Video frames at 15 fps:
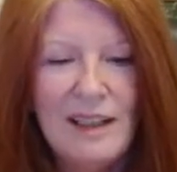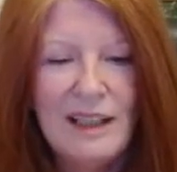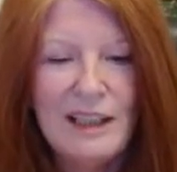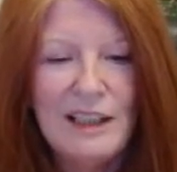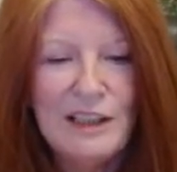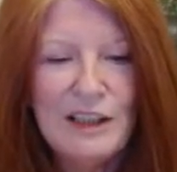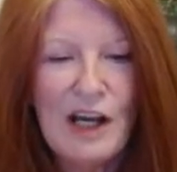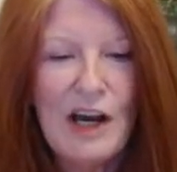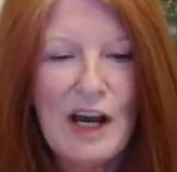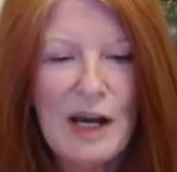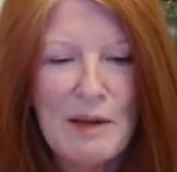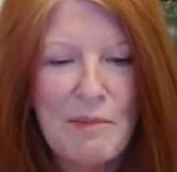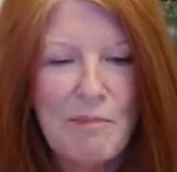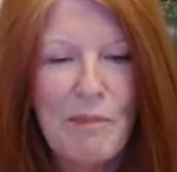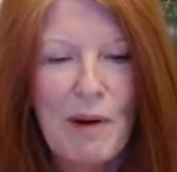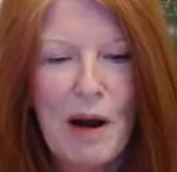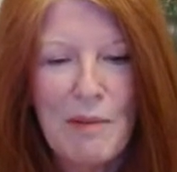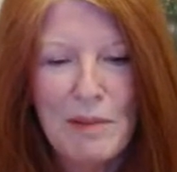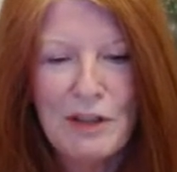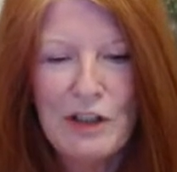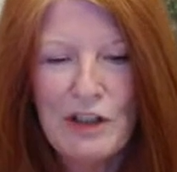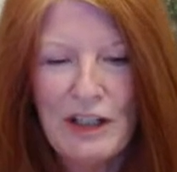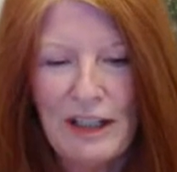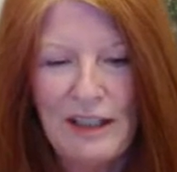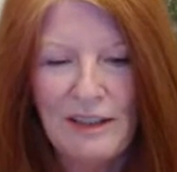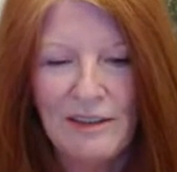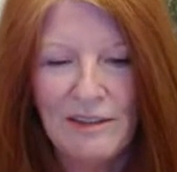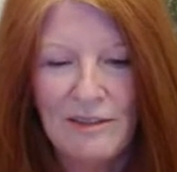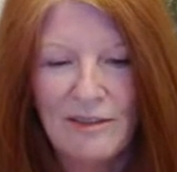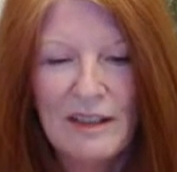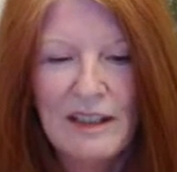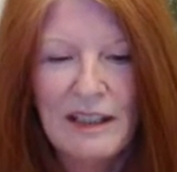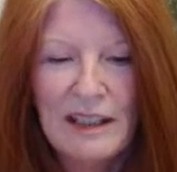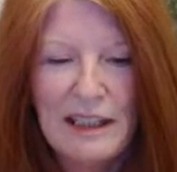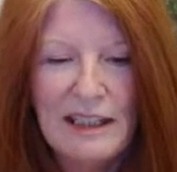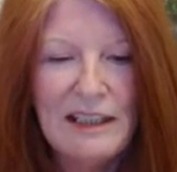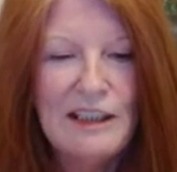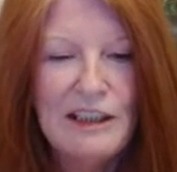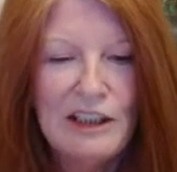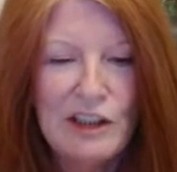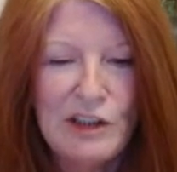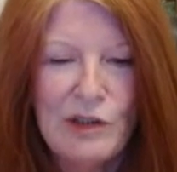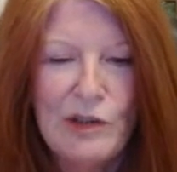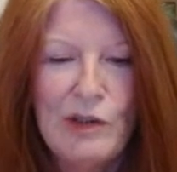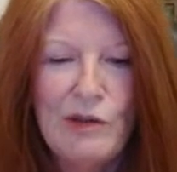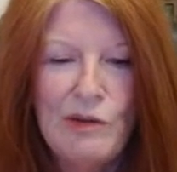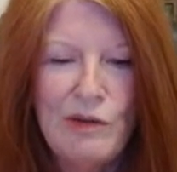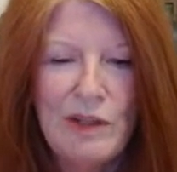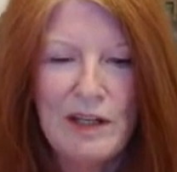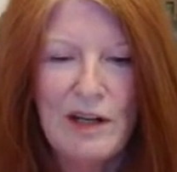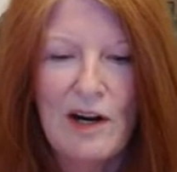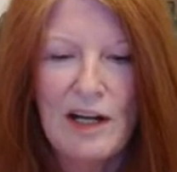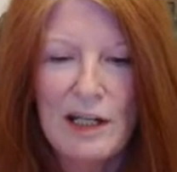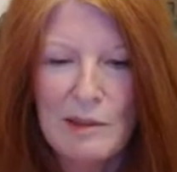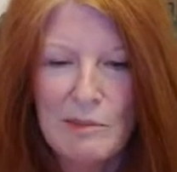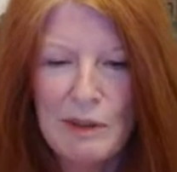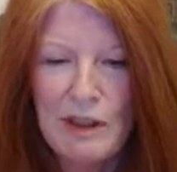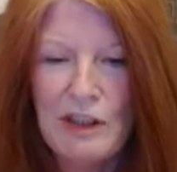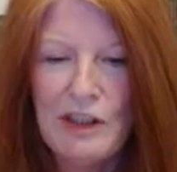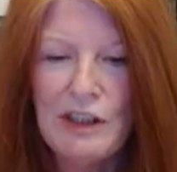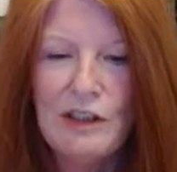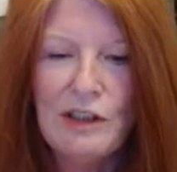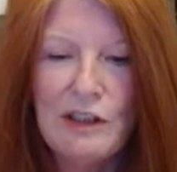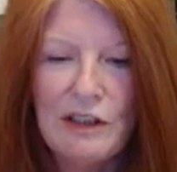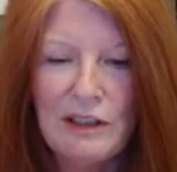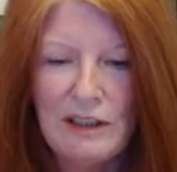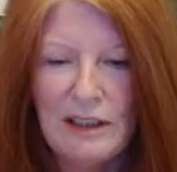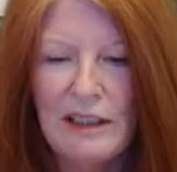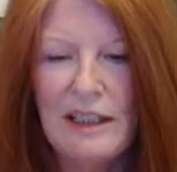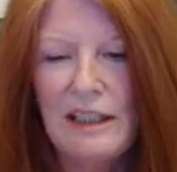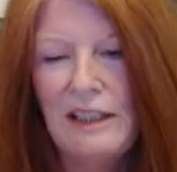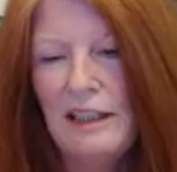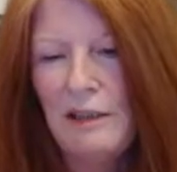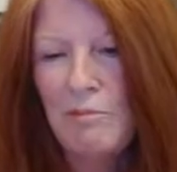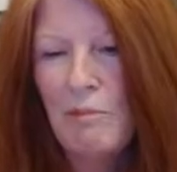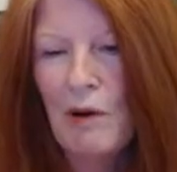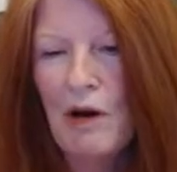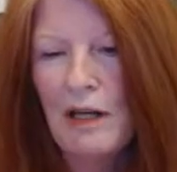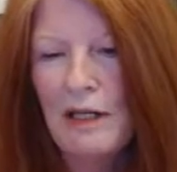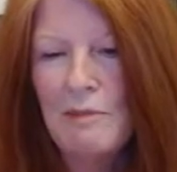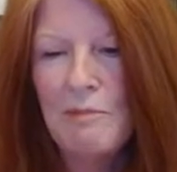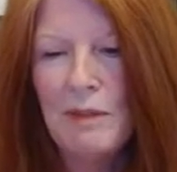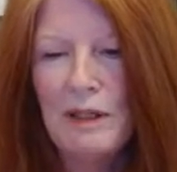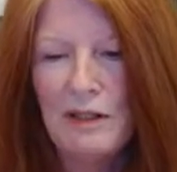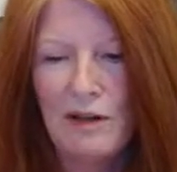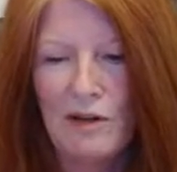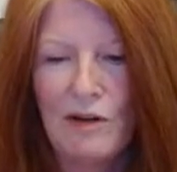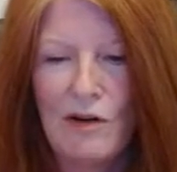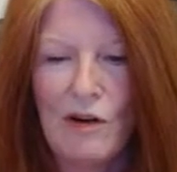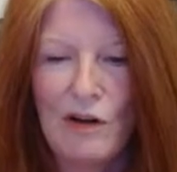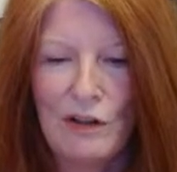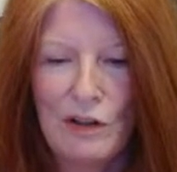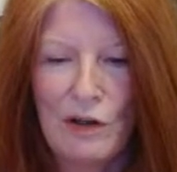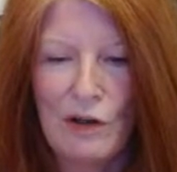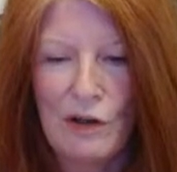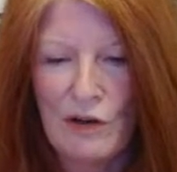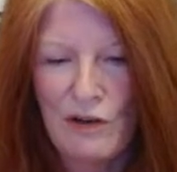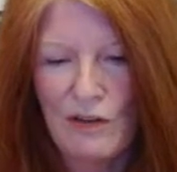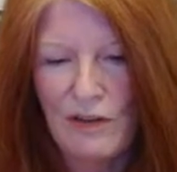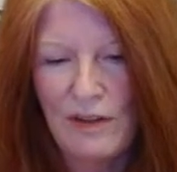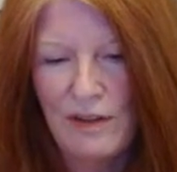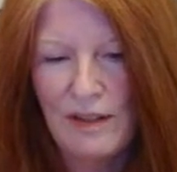"It is I, Babaji. It is true that I am still in embodiment on earth.